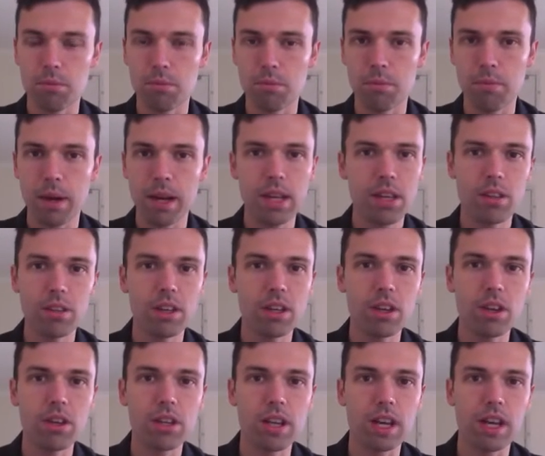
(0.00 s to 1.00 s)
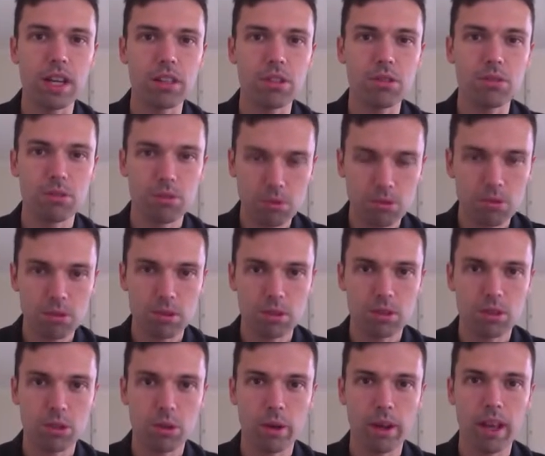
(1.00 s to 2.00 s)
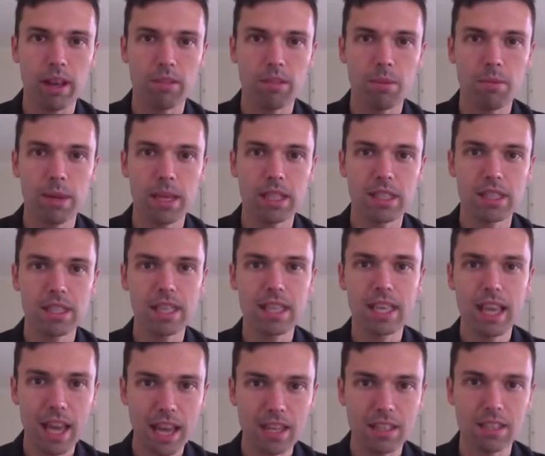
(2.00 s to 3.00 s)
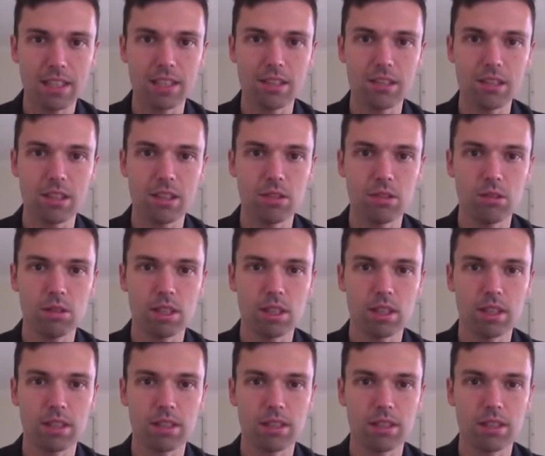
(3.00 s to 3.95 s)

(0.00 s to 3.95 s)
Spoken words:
money on the go-card. Do I have the means to get to uni this